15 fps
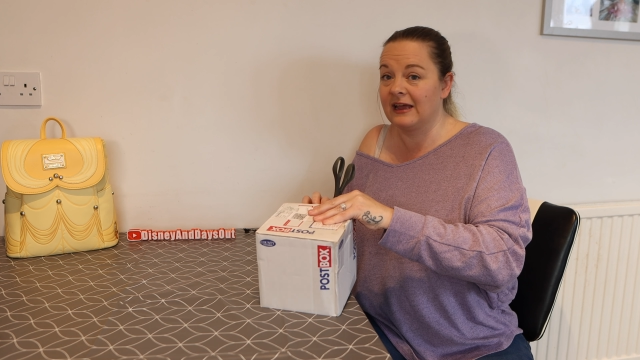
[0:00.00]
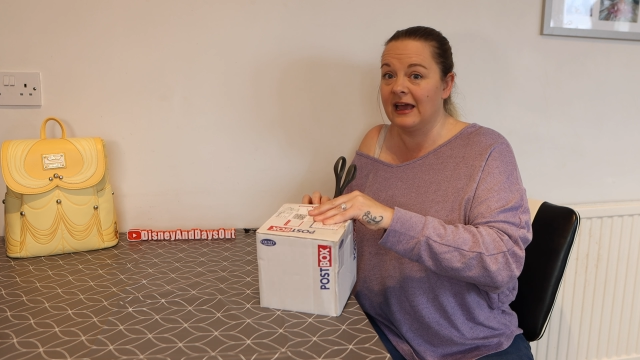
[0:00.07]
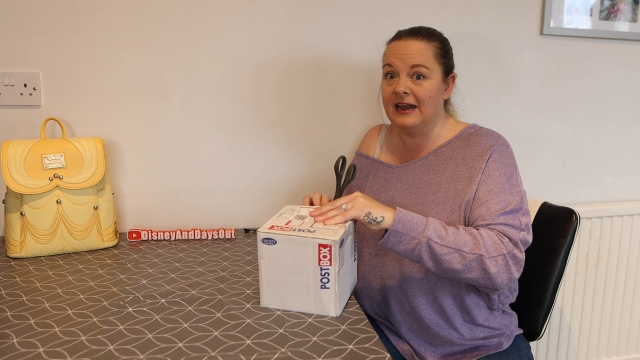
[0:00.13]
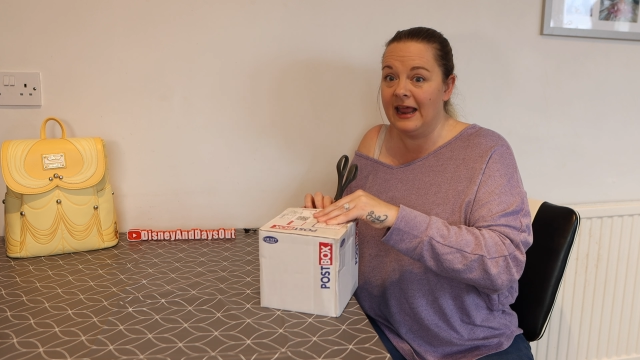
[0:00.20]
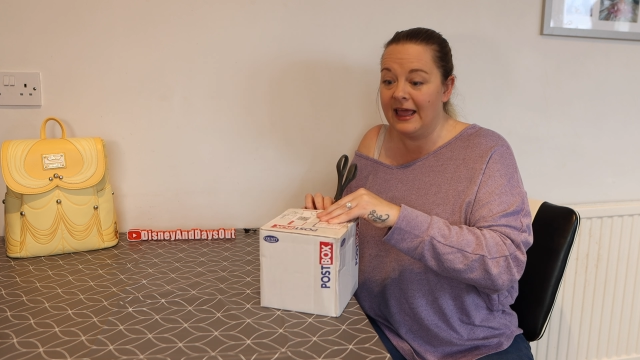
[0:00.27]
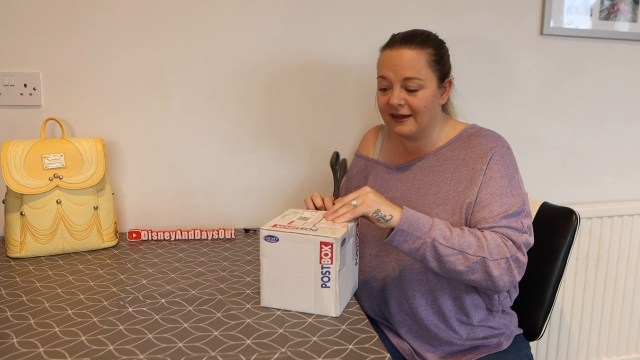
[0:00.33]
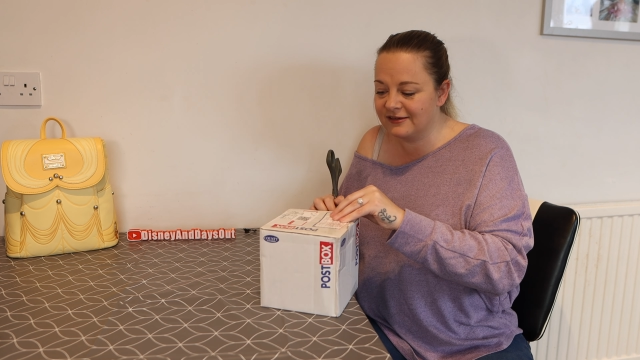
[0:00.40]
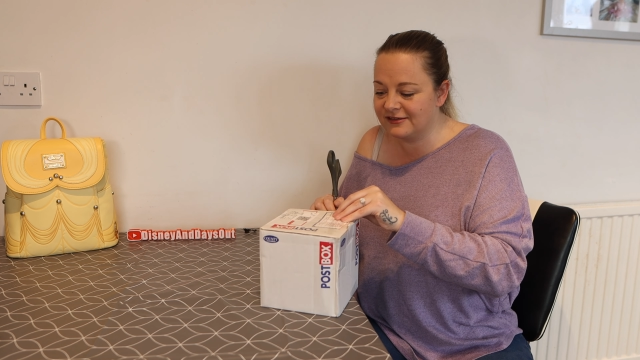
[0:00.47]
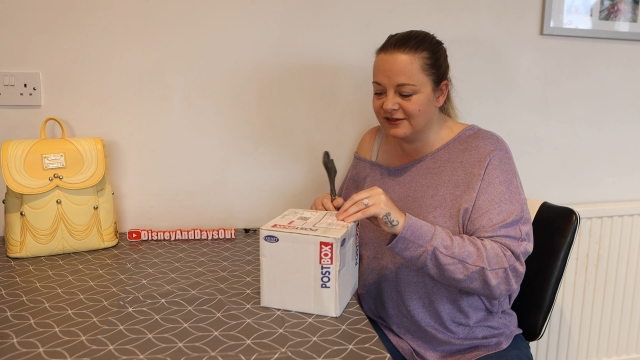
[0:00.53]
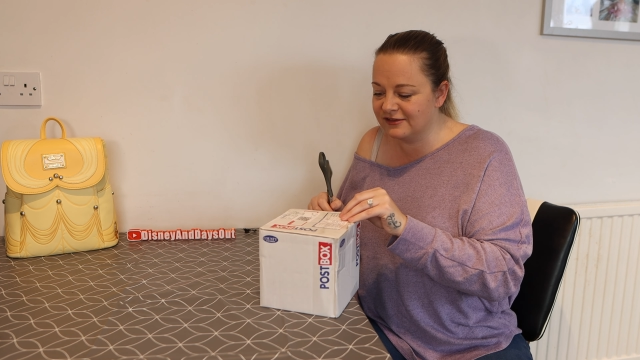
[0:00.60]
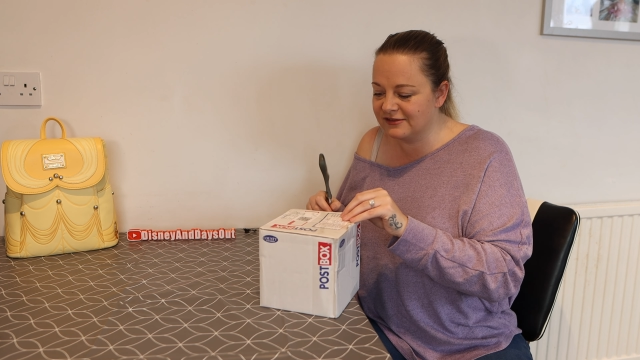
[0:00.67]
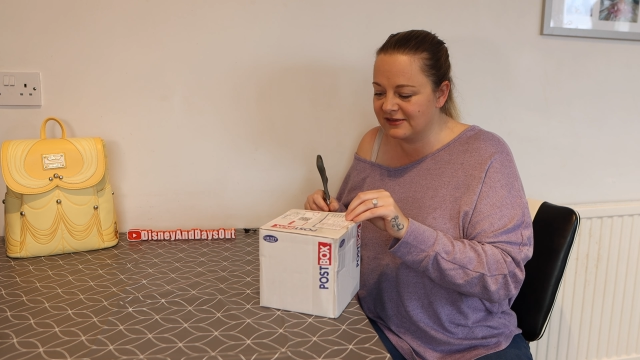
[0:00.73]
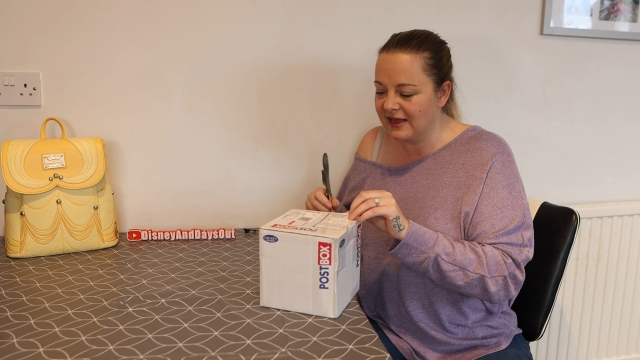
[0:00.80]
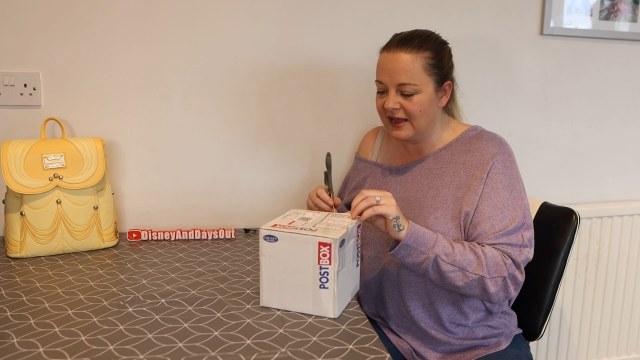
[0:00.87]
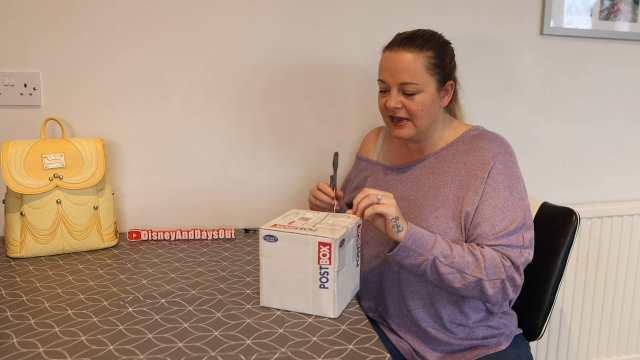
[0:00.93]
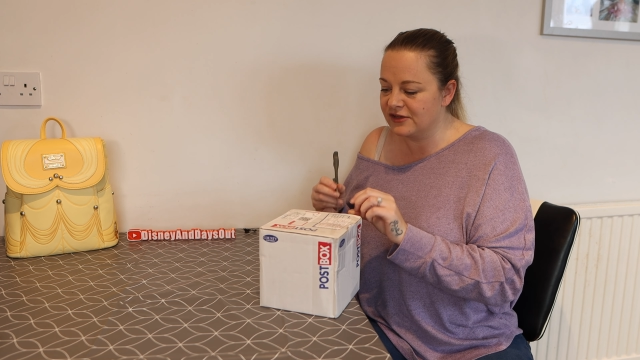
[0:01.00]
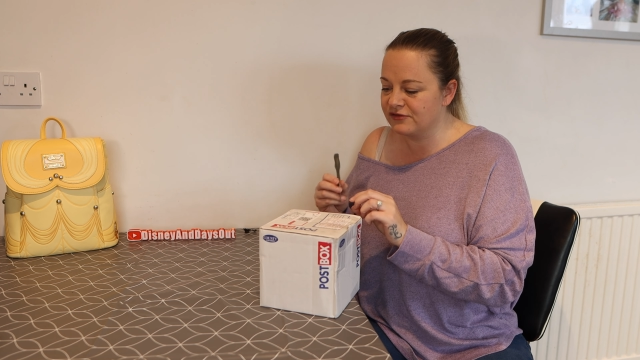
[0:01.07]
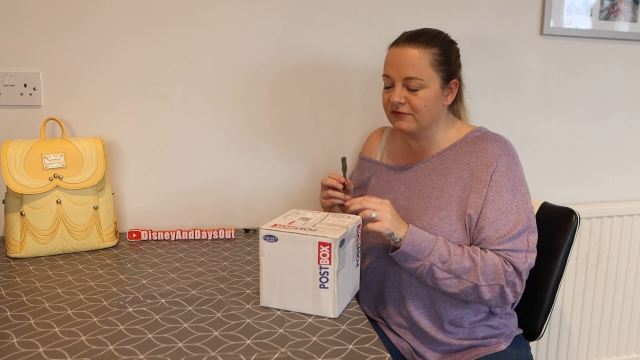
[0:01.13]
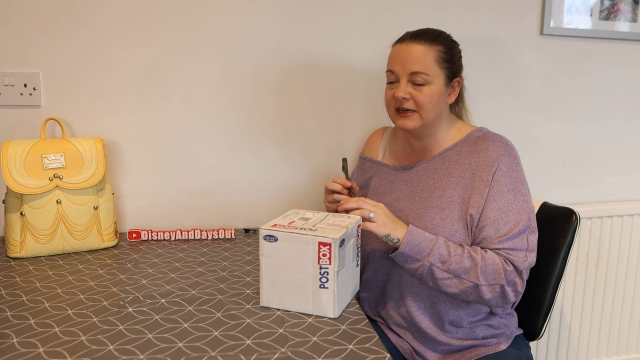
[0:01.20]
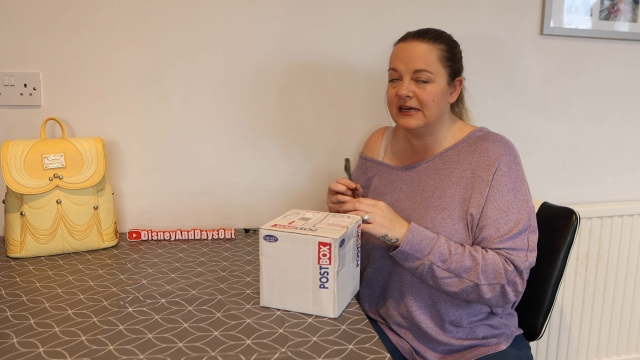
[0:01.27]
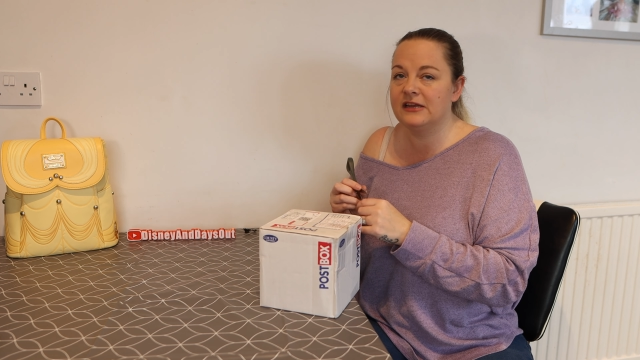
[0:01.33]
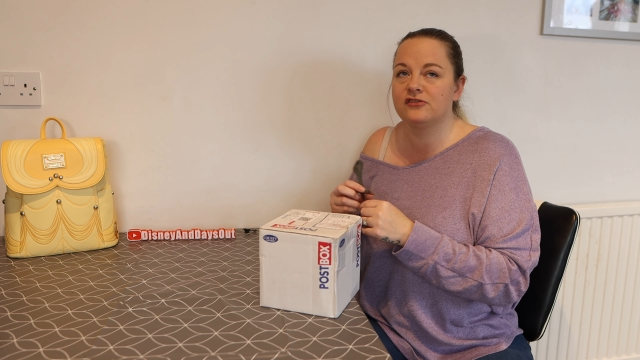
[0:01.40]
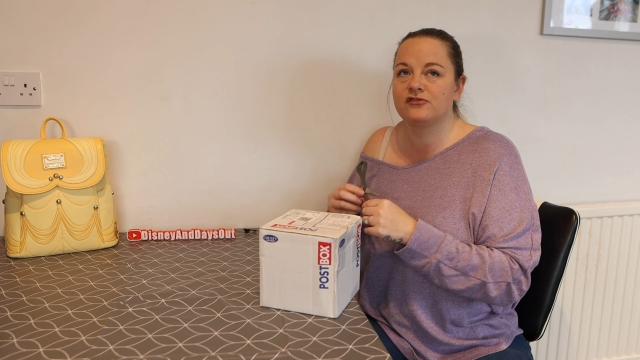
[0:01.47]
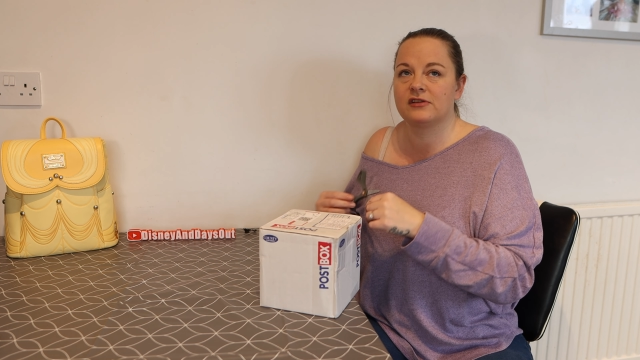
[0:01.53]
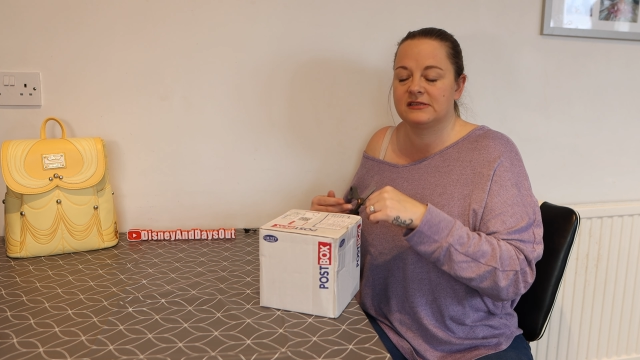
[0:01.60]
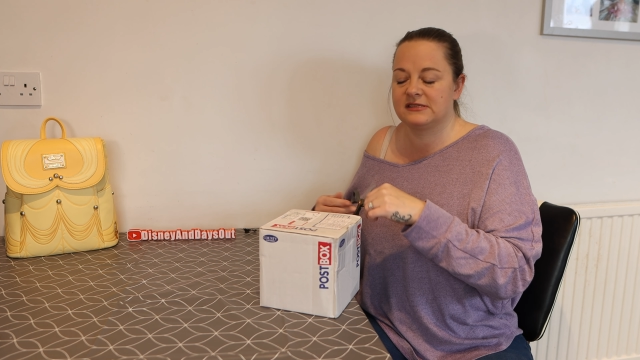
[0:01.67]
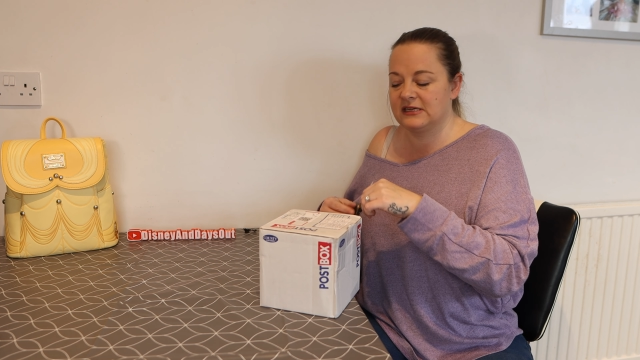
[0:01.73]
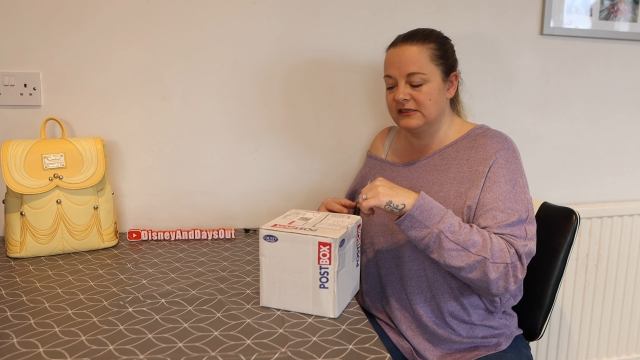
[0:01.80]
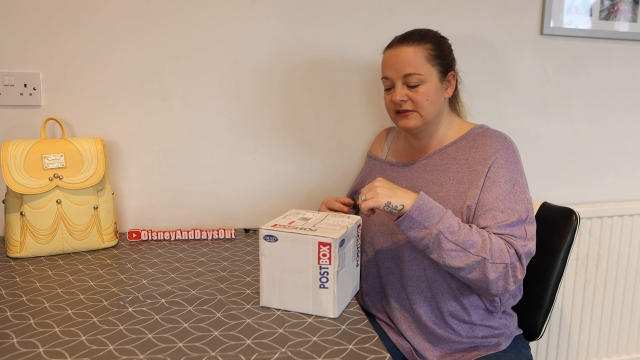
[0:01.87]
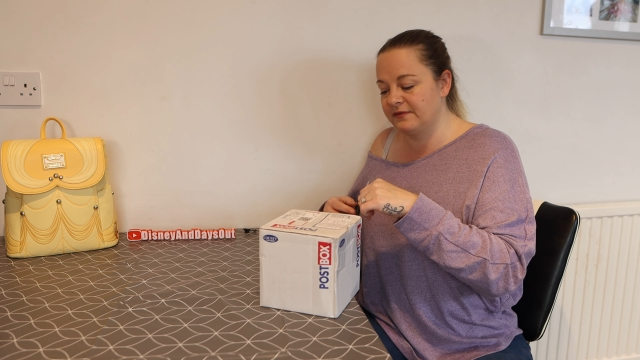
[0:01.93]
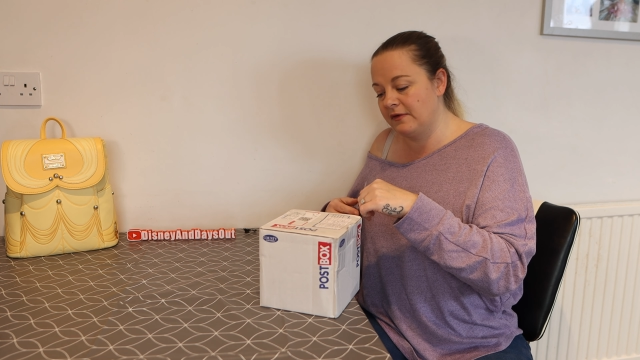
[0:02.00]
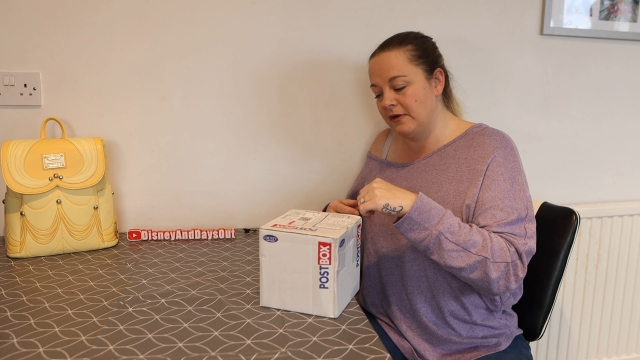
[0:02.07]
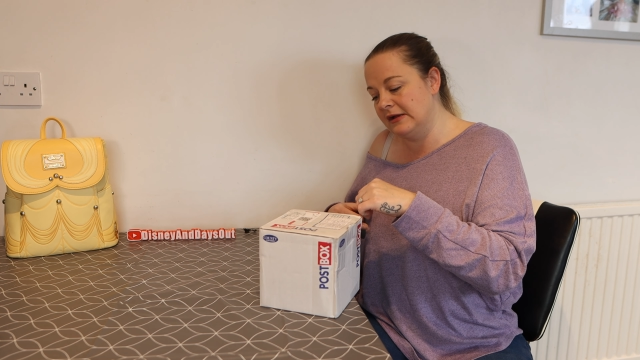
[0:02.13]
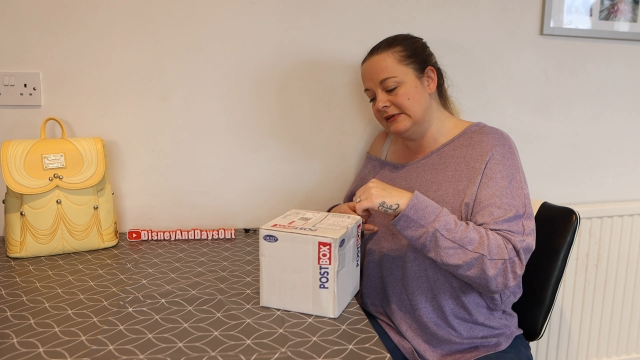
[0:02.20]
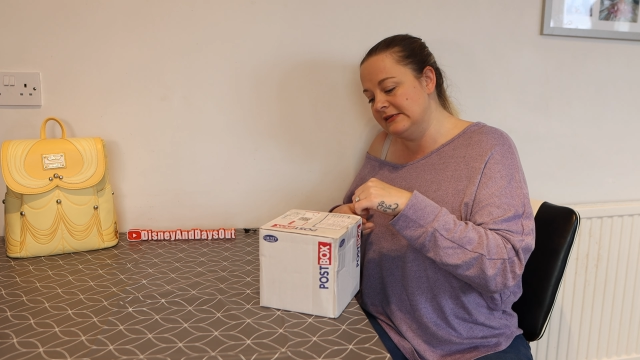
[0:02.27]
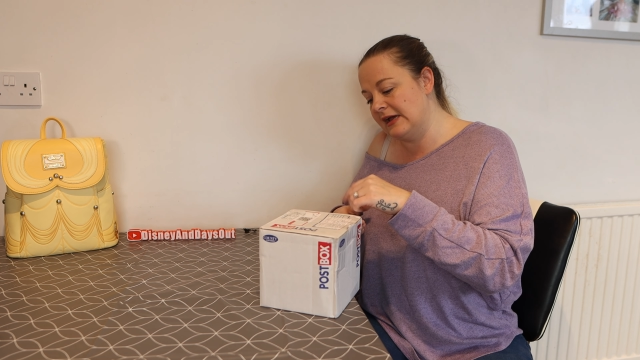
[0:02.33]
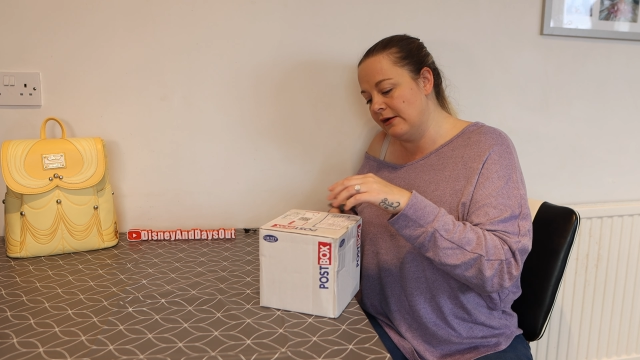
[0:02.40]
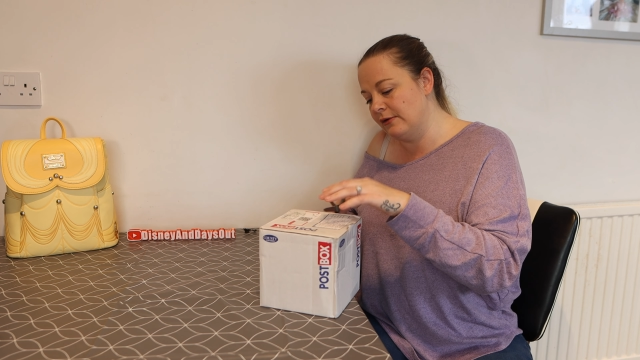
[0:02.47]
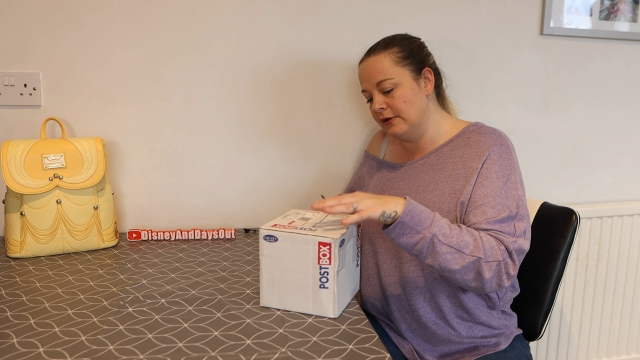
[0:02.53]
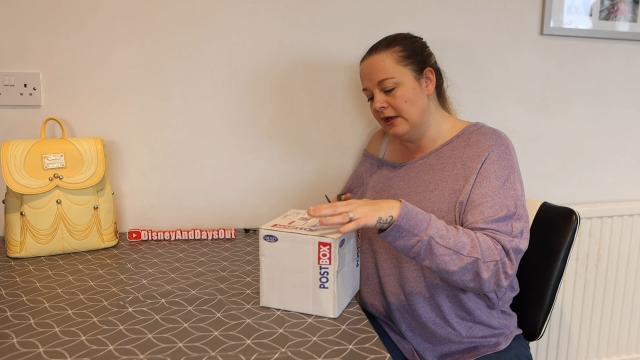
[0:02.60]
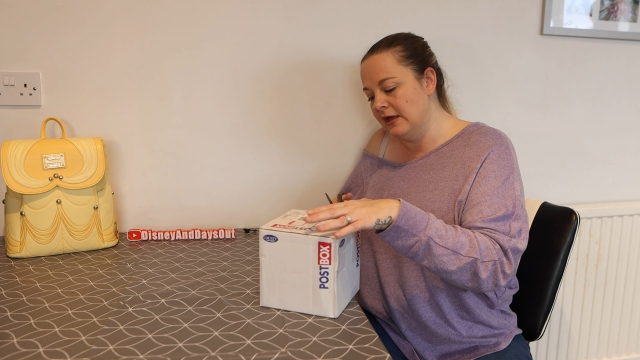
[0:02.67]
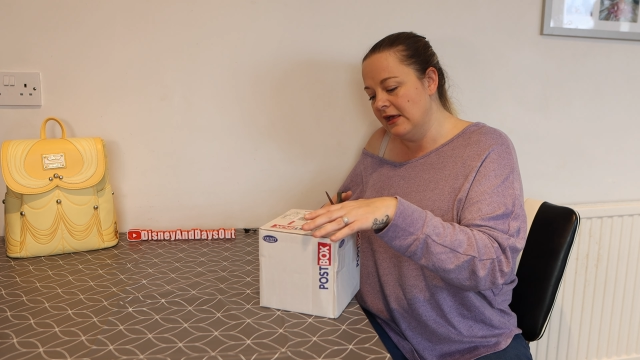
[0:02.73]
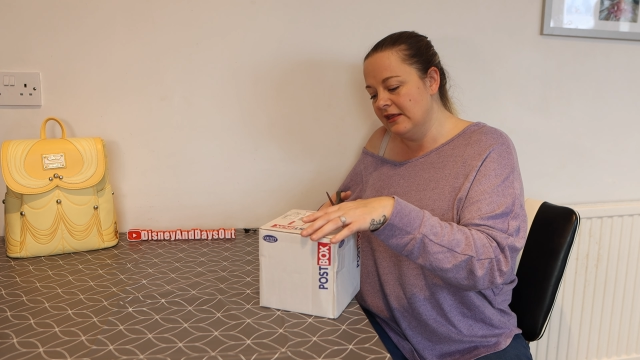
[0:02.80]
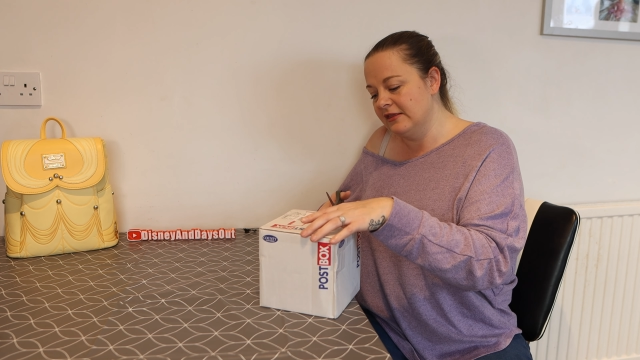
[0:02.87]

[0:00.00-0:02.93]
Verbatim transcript: collectors. It's really interesting to find out